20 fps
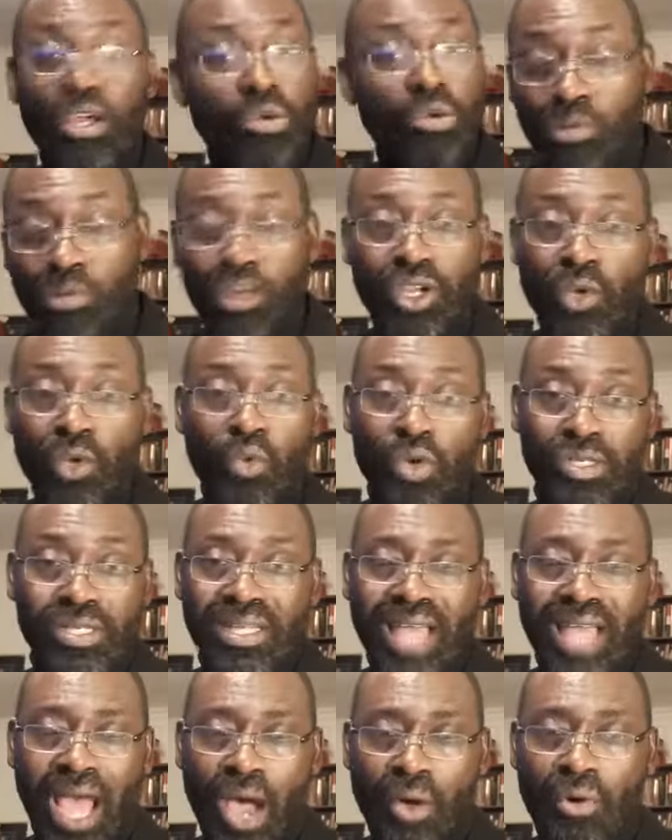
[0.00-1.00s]
Money
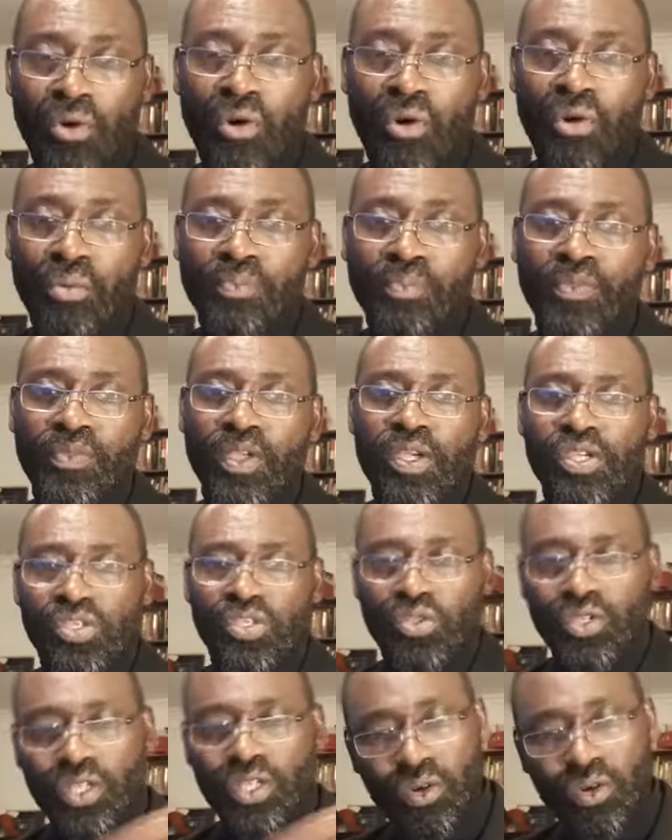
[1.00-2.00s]
wasn't at home.
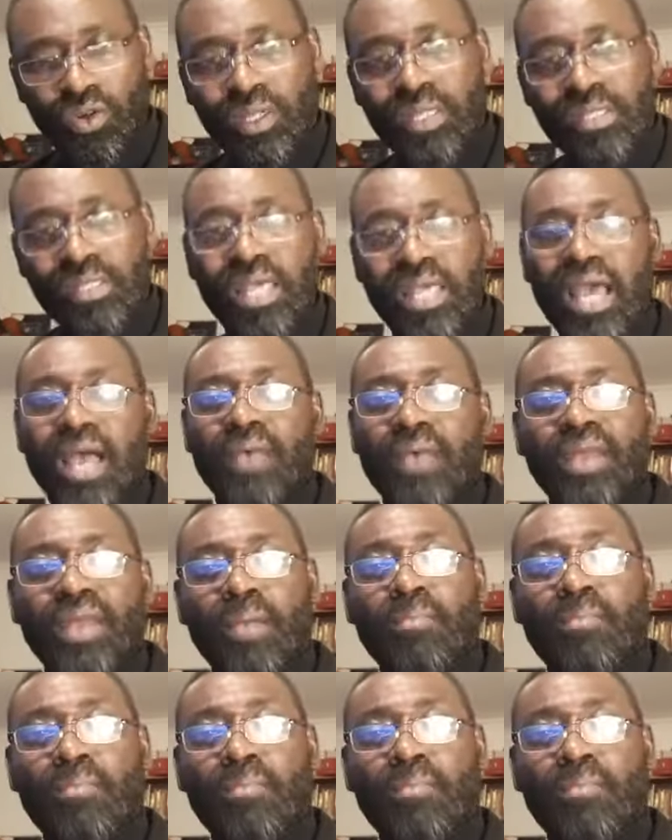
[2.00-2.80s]
So the only time that